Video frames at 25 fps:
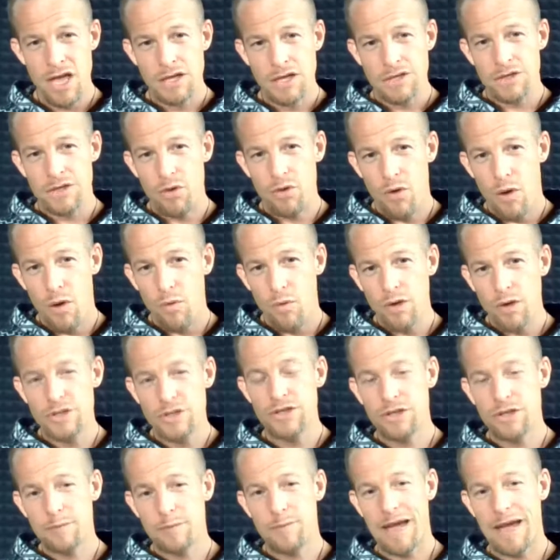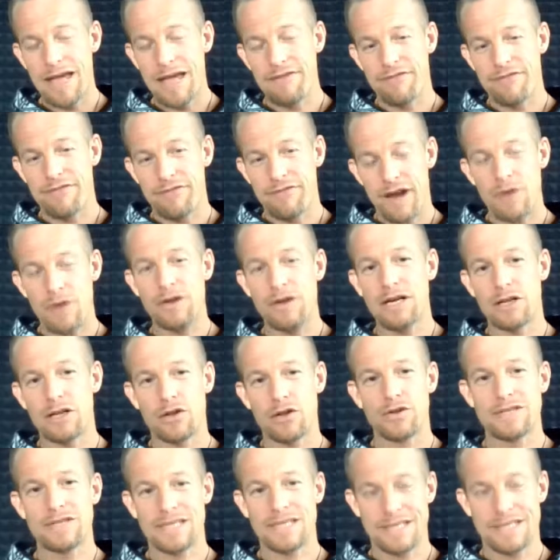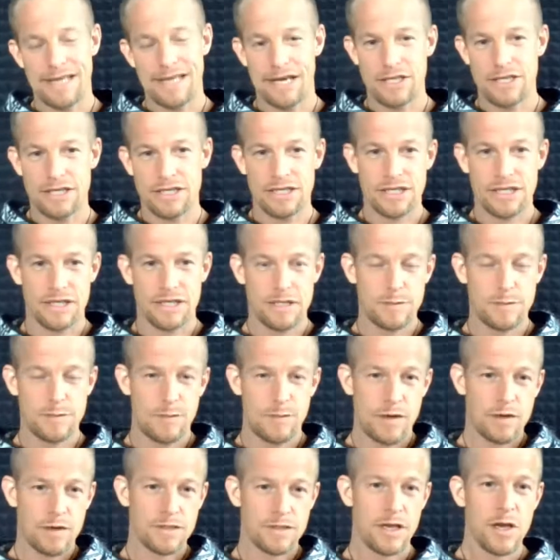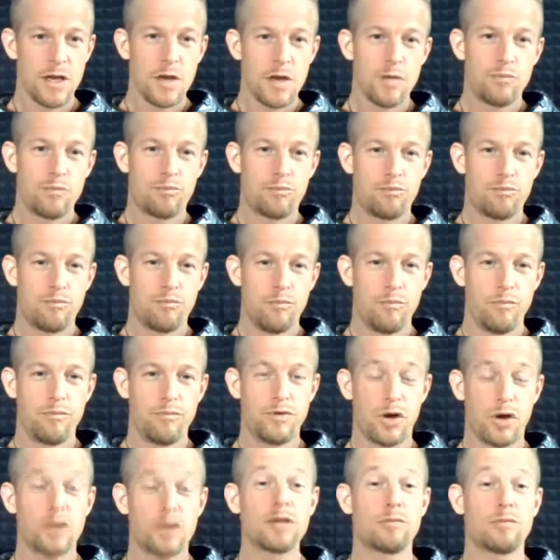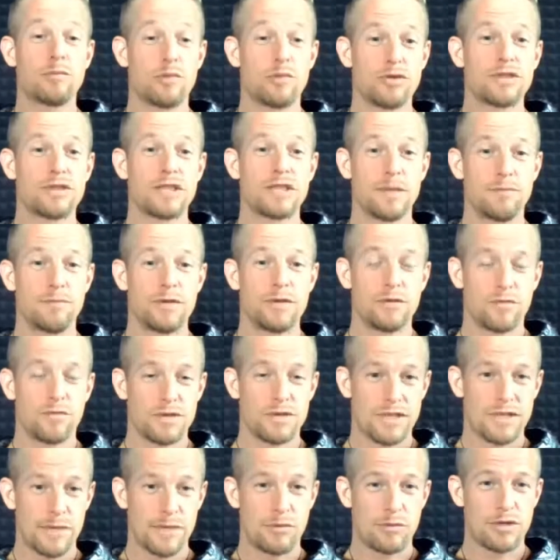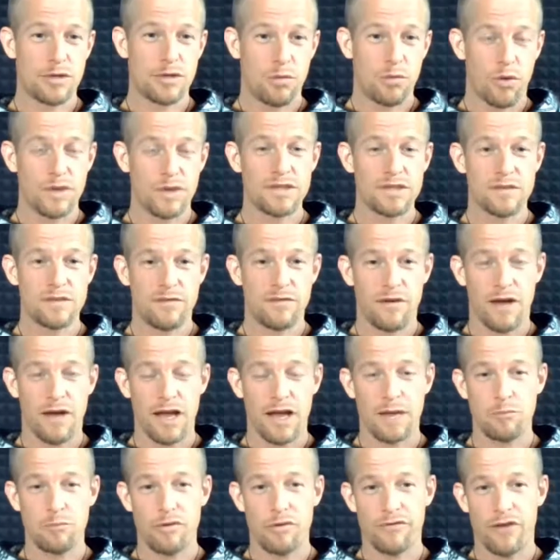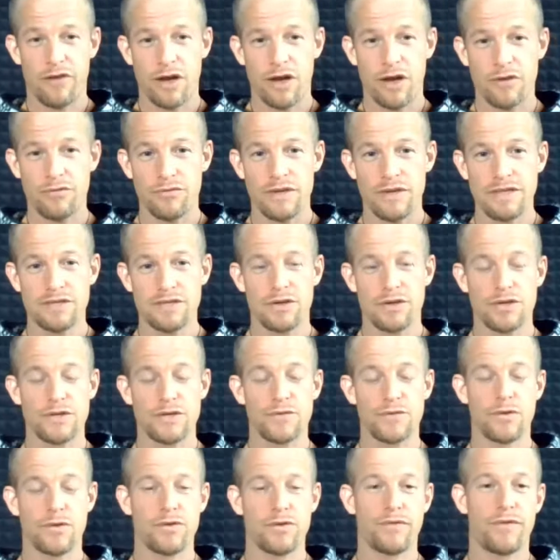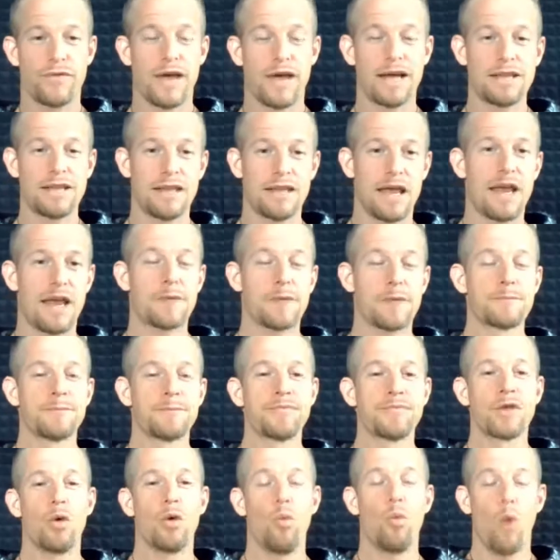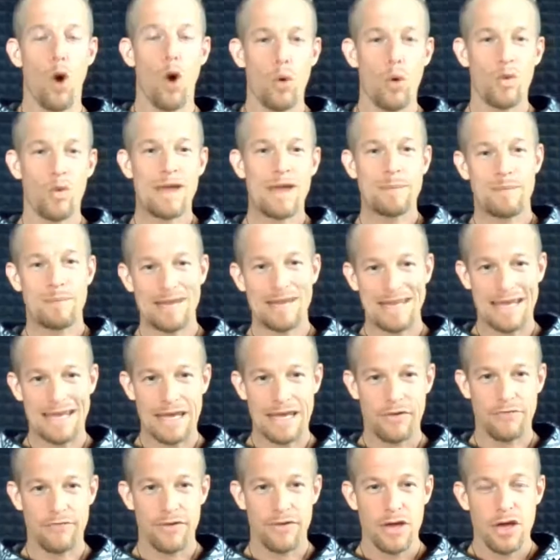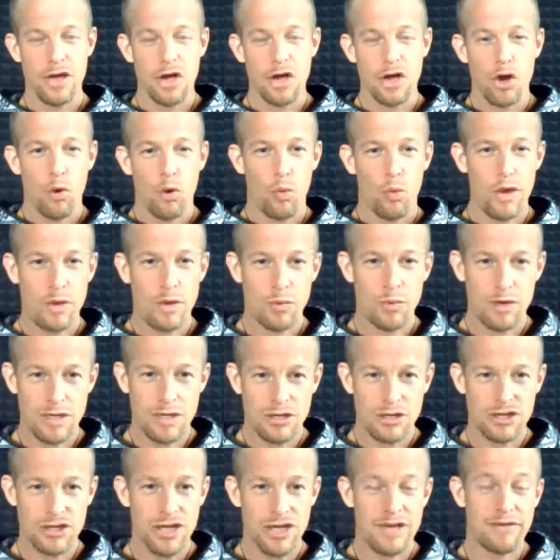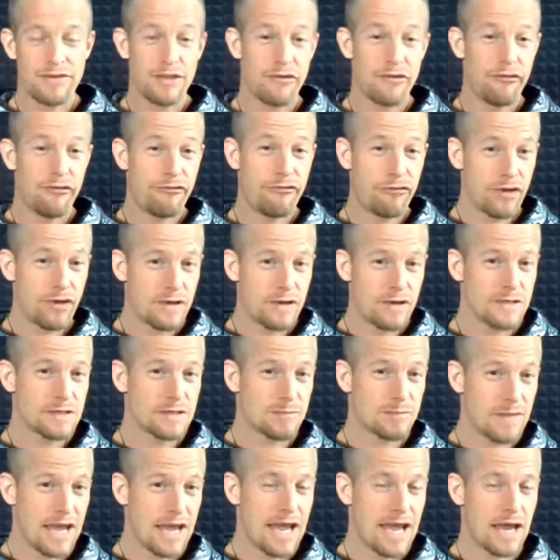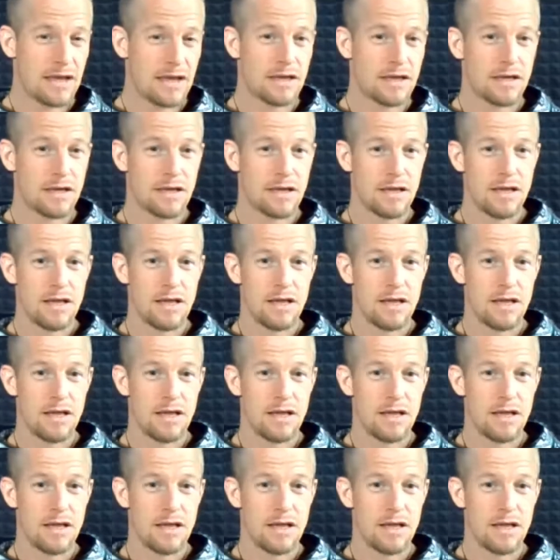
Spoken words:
So I want you to pay very close attention to this, because Dr. Bruce Lipton was able to quantify and provide research for the fact that what we believe, we will achieve. And the first man,